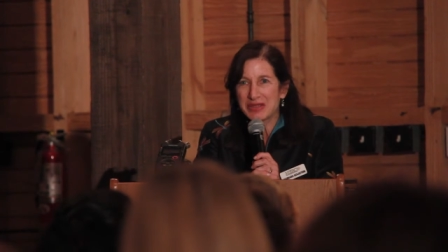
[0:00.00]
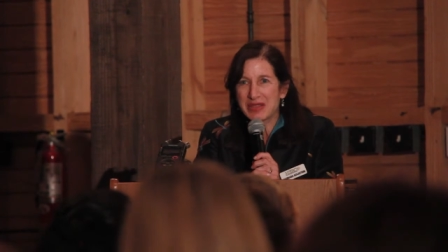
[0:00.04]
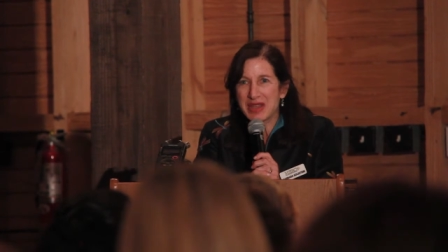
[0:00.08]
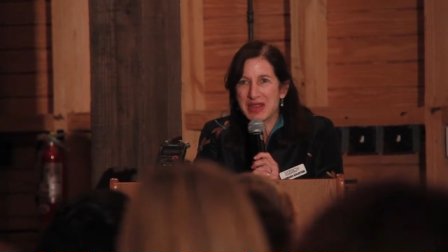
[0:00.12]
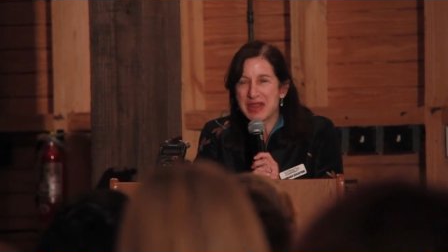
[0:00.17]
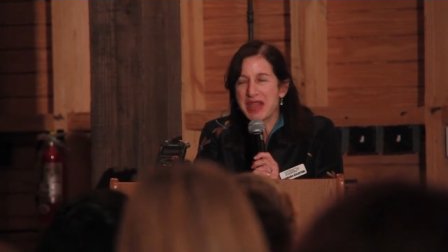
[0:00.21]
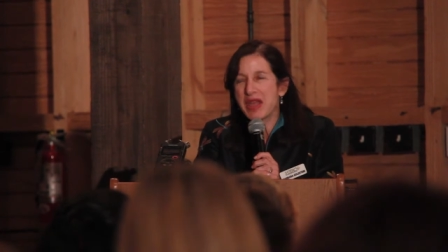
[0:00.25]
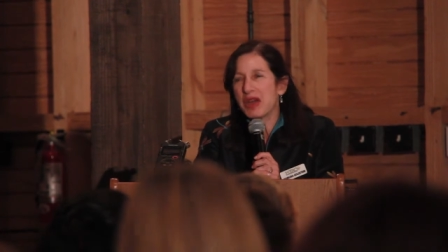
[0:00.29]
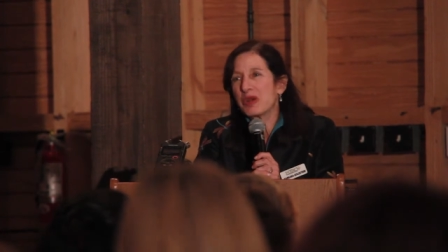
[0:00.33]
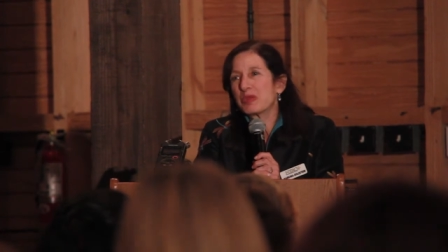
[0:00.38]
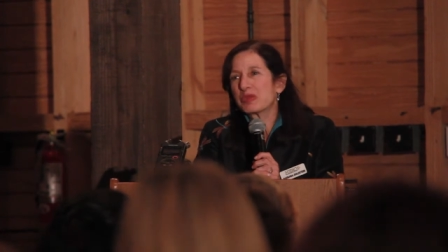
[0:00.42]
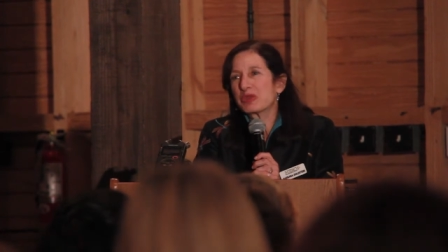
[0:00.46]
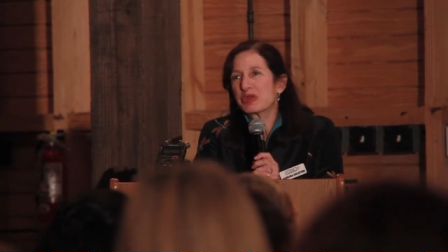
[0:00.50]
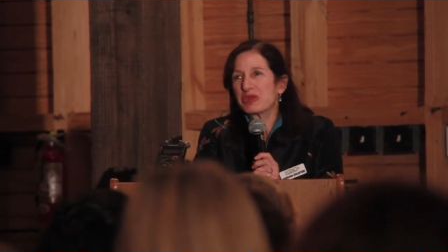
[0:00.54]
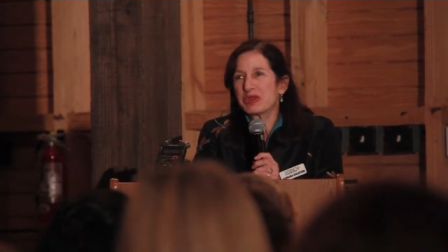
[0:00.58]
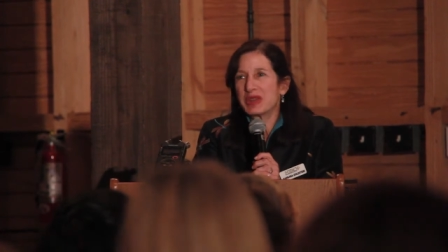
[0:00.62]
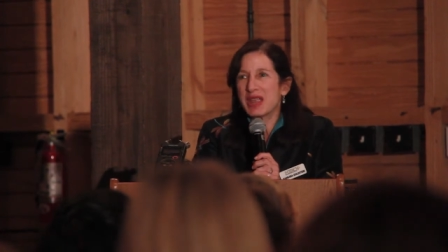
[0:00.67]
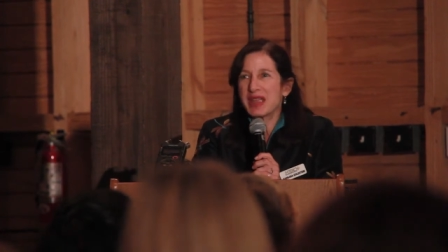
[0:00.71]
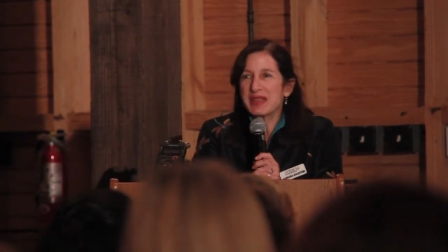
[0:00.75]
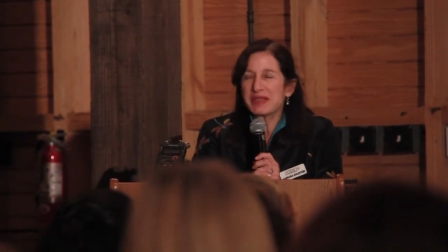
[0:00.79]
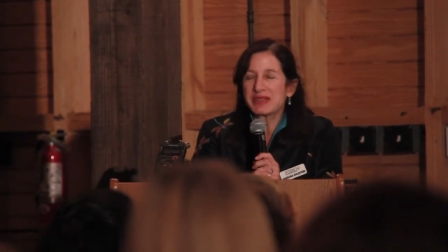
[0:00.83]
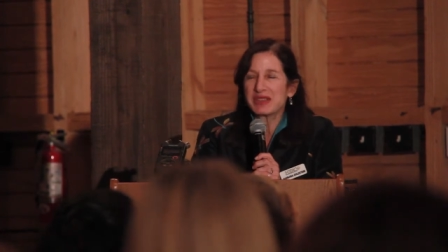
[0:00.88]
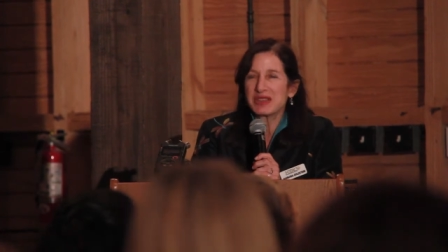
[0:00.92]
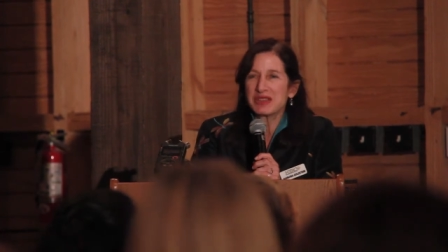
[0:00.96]
and helped
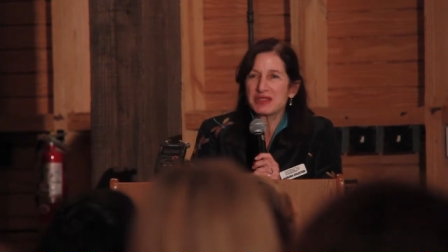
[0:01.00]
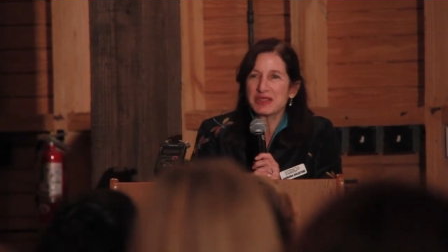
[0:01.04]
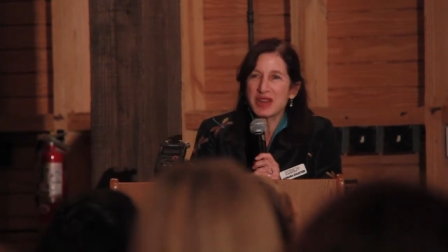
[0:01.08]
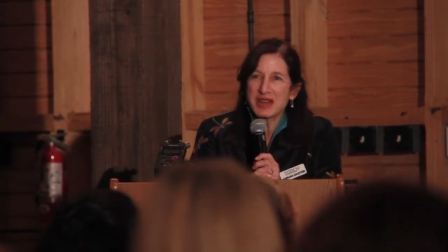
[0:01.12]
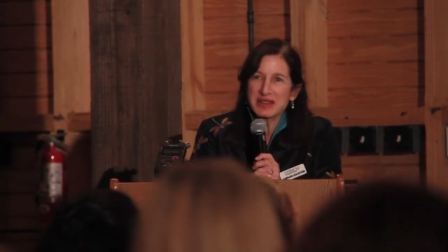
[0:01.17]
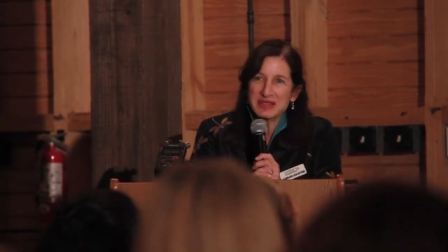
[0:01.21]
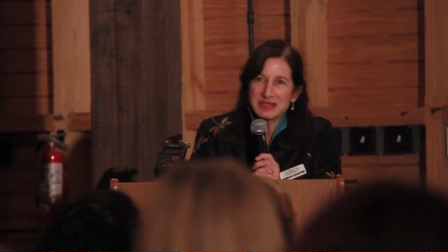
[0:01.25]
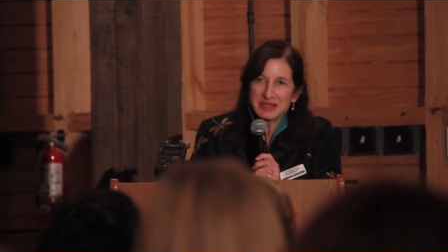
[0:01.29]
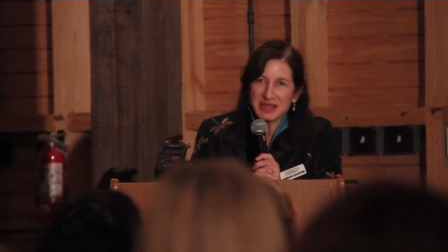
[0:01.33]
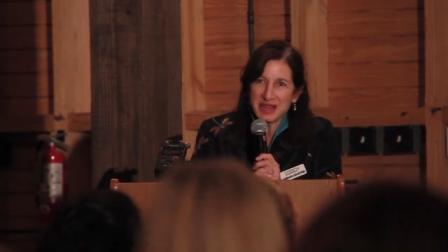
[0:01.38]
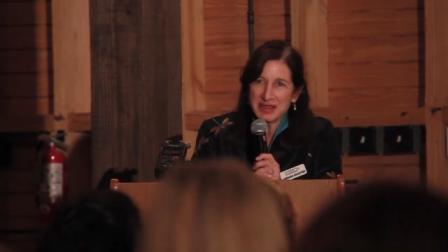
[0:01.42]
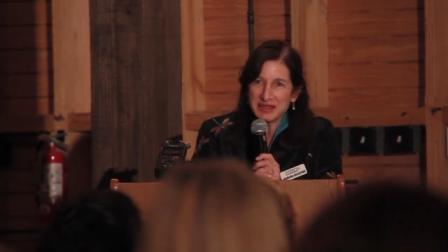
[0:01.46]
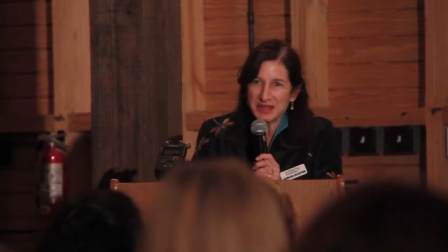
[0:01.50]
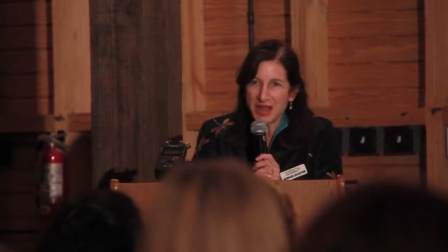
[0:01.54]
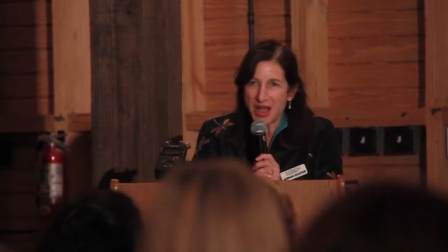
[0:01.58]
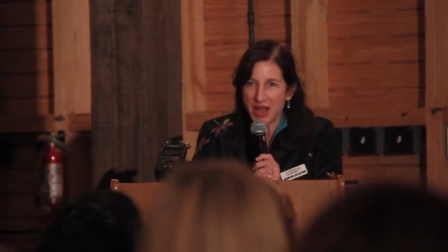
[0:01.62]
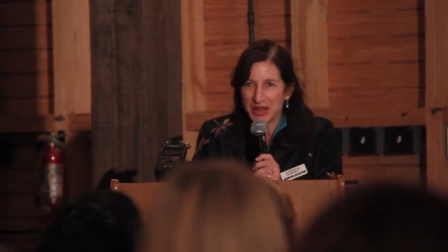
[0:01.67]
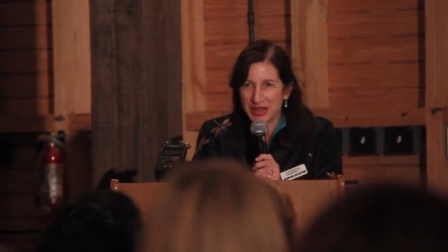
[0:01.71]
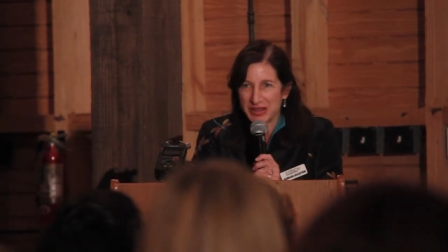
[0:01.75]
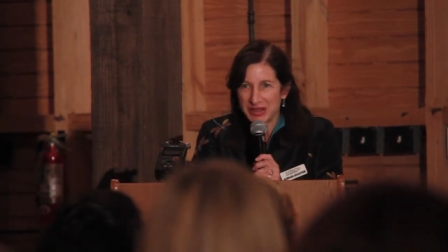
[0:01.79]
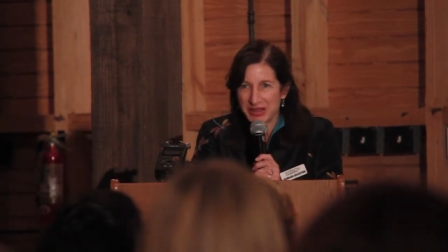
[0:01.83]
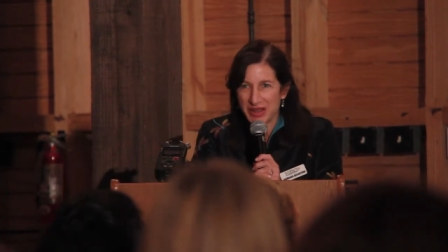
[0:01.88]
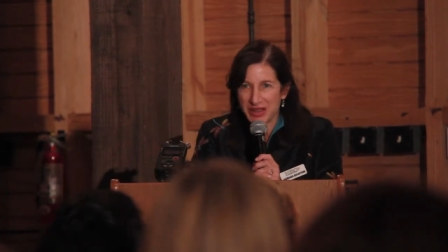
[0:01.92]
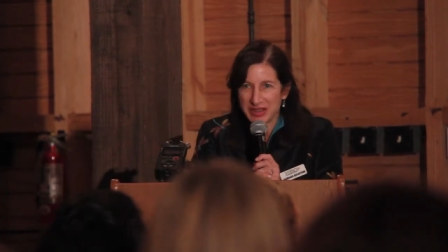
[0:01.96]
create the United States
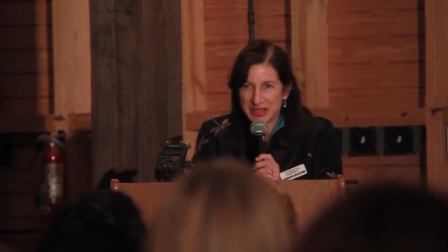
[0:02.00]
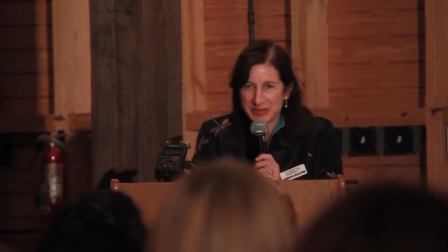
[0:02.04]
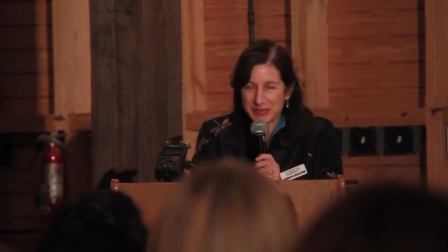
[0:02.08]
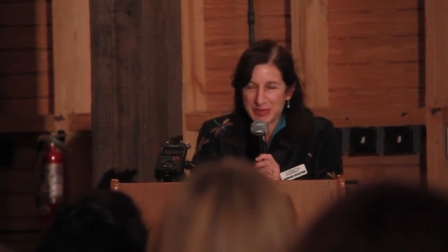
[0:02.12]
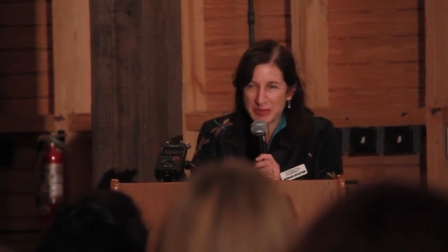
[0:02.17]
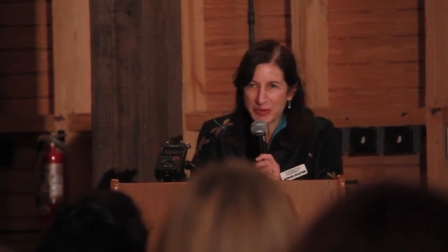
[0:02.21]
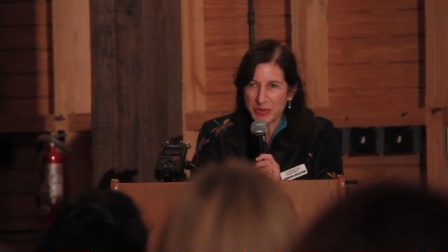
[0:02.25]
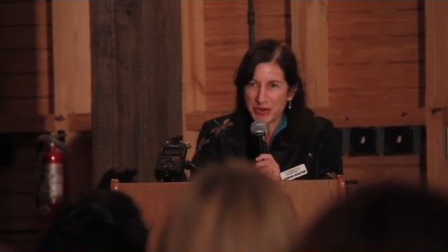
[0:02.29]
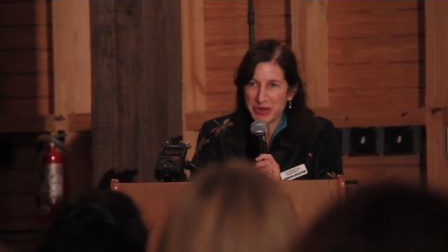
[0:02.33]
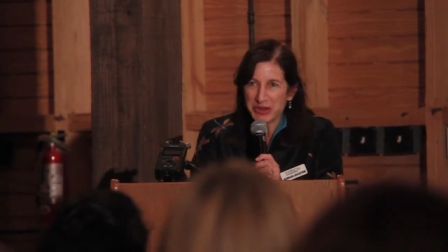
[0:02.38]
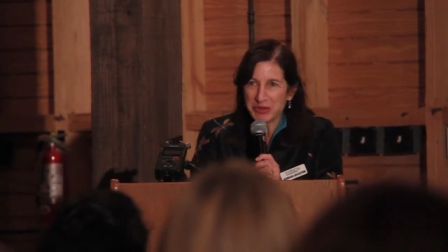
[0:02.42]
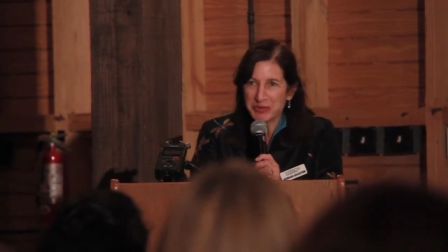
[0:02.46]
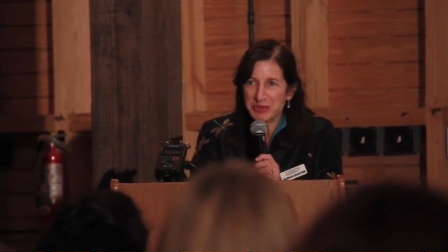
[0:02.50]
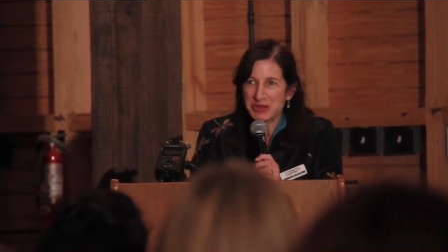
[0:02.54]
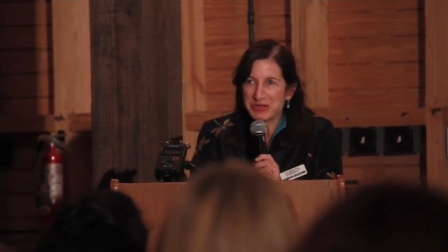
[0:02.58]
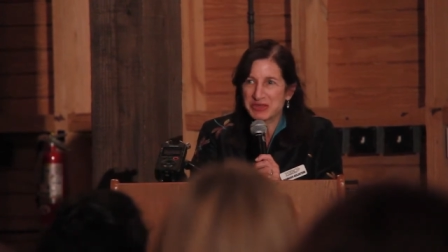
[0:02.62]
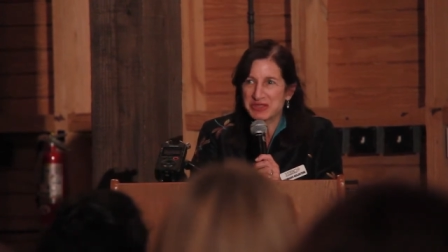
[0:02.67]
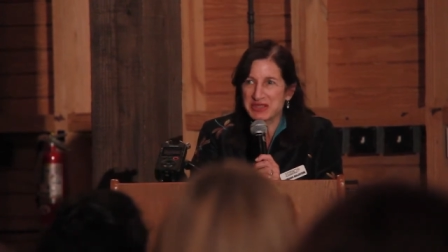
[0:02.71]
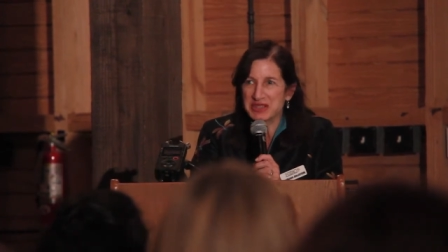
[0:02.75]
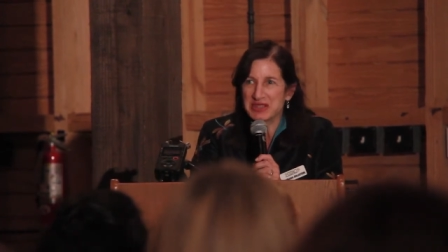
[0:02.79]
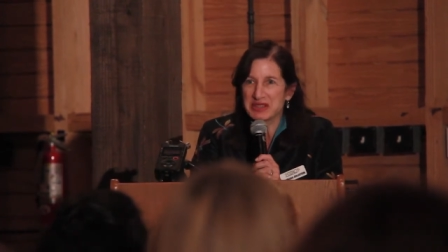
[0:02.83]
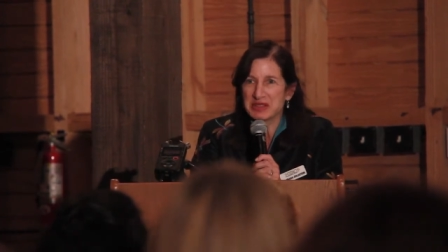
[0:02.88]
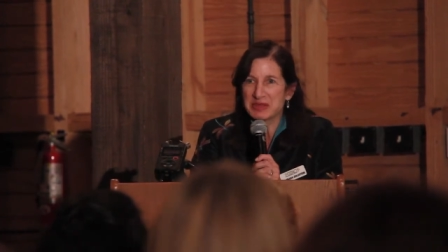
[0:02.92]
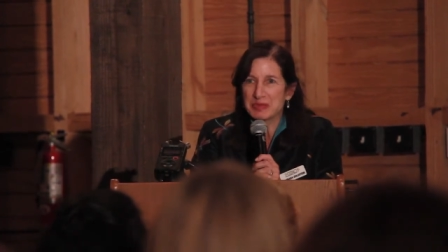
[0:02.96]
Holocaust Memorial
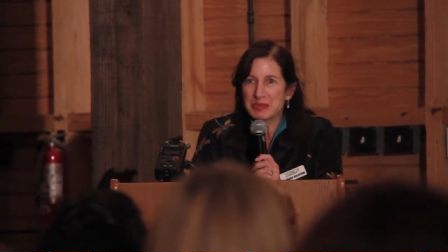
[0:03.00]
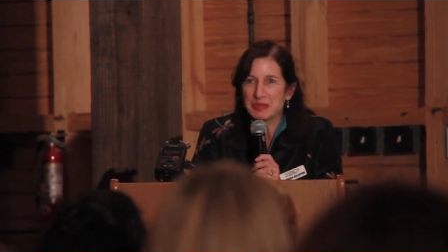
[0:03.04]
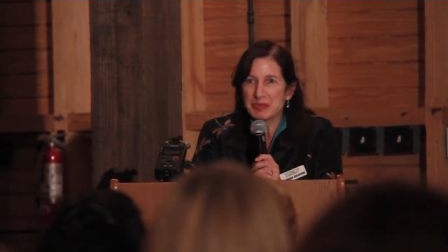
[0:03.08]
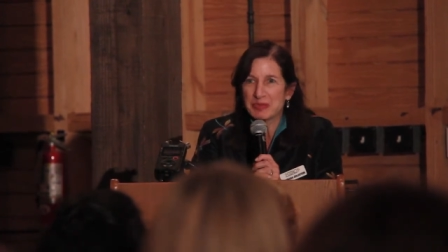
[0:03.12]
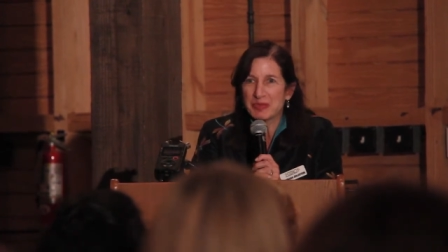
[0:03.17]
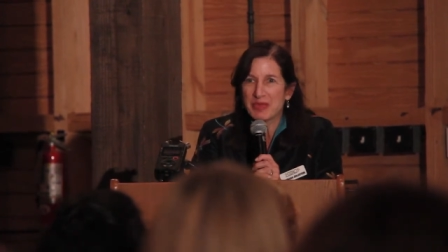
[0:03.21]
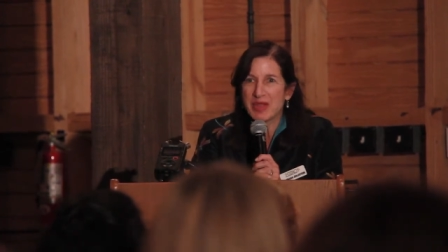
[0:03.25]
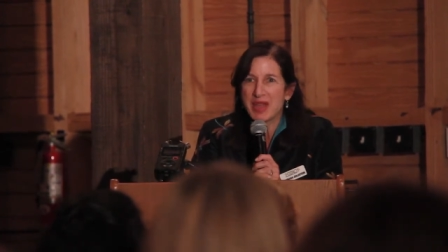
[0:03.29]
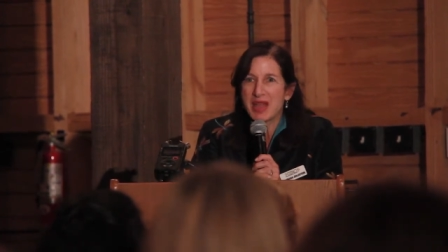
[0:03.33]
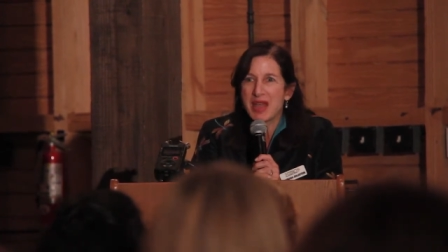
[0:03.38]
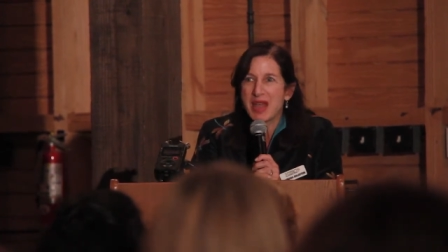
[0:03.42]
Museum